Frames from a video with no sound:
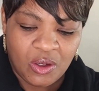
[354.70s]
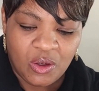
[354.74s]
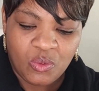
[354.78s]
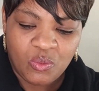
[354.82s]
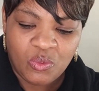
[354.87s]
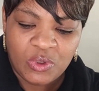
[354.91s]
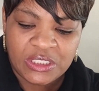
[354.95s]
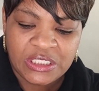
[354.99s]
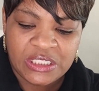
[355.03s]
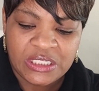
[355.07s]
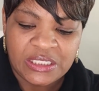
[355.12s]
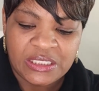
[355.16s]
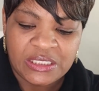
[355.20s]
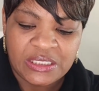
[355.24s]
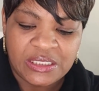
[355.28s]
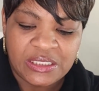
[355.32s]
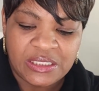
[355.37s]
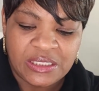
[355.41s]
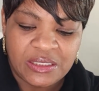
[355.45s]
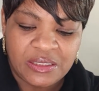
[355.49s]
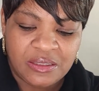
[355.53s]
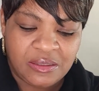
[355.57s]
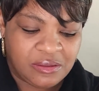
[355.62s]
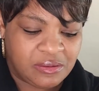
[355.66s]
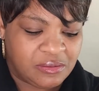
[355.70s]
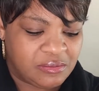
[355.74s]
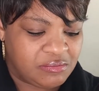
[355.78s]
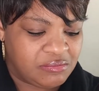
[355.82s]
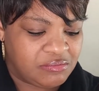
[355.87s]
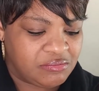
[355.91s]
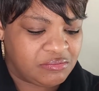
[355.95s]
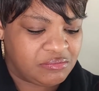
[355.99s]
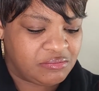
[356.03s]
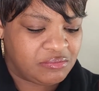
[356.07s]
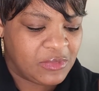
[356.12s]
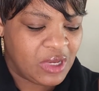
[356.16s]
which is,
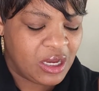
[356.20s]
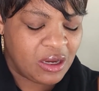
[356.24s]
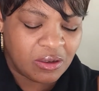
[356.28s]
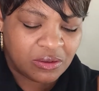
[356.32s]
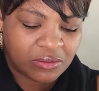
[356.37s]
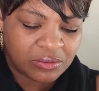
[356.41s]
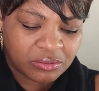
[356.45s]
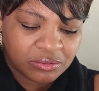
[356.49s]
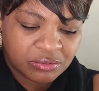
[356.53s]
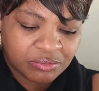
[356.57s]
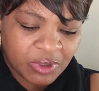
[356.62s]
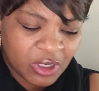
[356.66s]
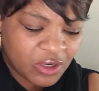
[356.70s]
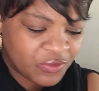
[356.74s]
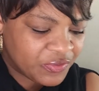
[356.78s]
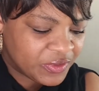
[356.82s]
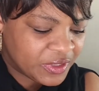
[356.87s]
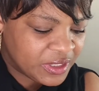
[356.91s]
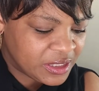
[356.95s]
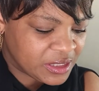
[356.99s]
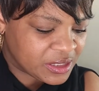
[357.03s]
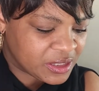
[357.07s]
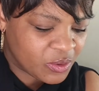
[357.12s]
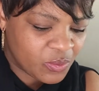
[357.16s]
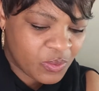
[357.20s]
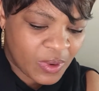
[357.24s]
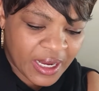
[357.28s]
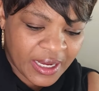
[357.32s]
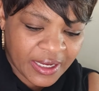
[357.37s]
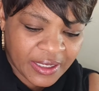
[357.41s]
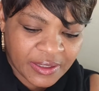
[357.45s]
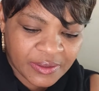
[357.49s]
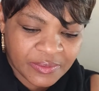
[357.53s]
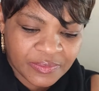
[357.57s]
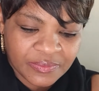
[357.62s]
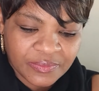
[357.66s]
oh, both of these are
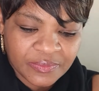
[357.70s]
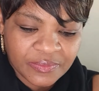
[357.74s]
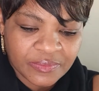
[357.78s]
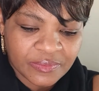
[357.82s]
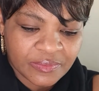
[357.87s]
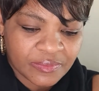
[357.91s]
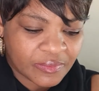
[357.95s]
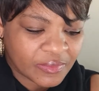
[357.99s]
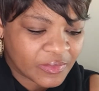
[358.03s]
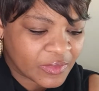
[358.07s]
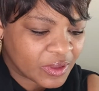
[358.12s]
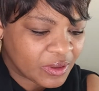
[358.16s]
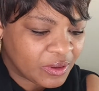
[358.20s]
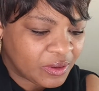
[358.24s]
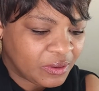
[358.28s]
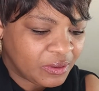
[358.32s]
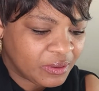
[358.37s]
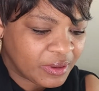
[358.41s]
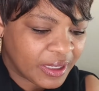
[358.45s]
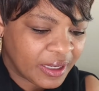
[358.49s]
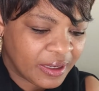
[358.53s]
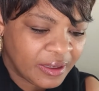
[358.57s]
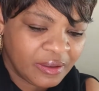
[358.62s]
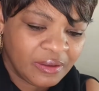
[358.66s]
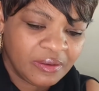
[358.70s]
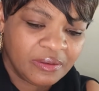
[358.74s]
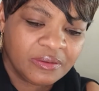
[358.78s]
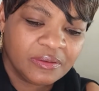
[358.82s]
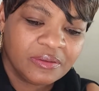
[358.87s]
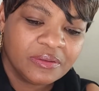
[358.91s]
white. Okay.